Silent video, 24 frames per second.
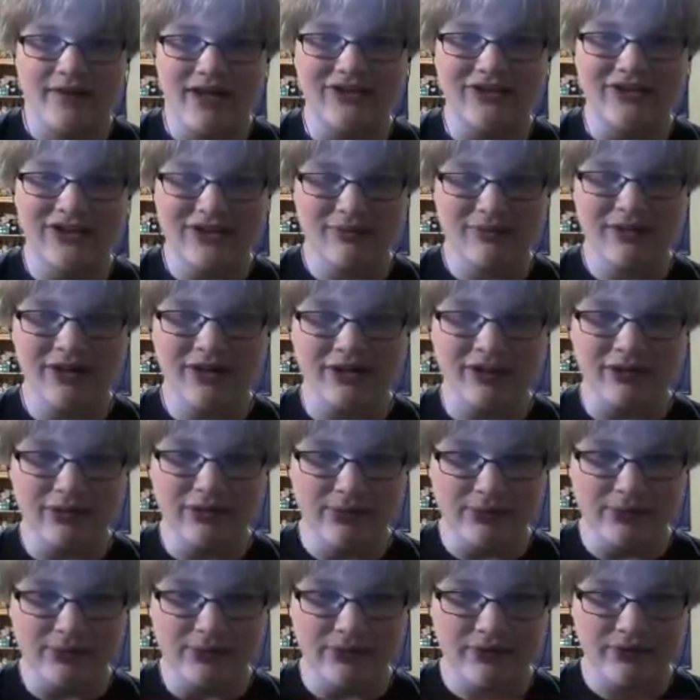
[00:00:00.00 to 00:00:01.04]
At this rate, I'll
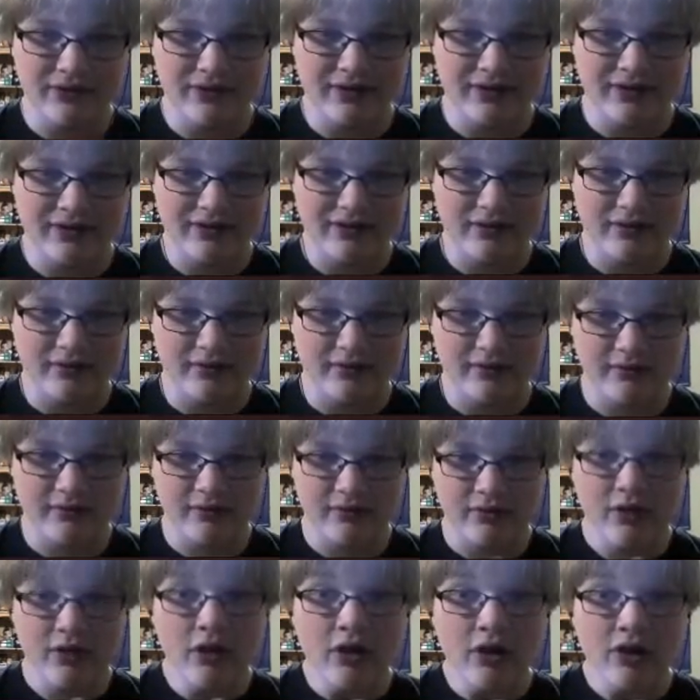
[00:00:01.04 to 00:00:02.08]
lose.
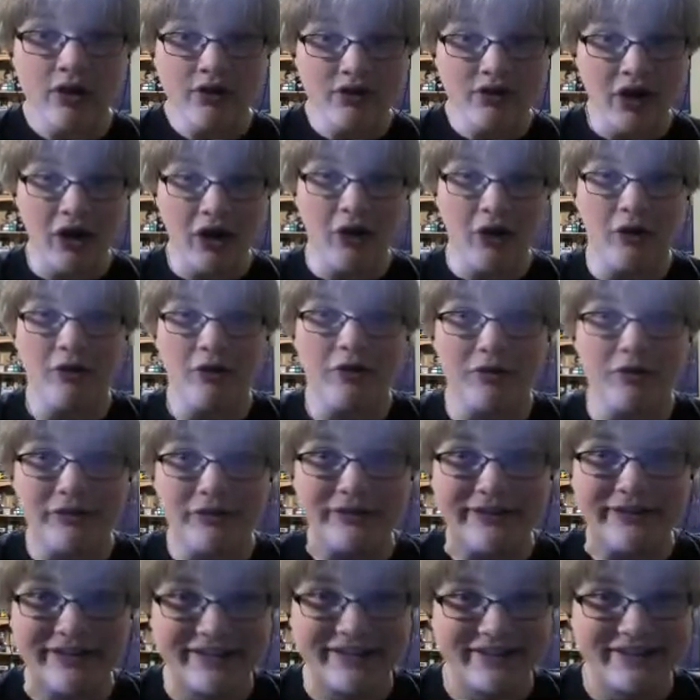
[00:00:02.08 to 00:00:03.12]

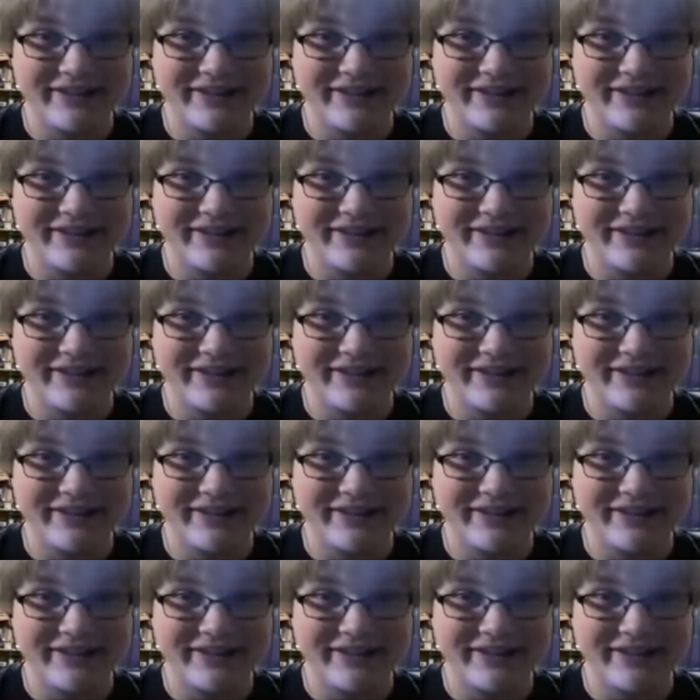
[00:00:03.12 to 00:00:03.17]
No!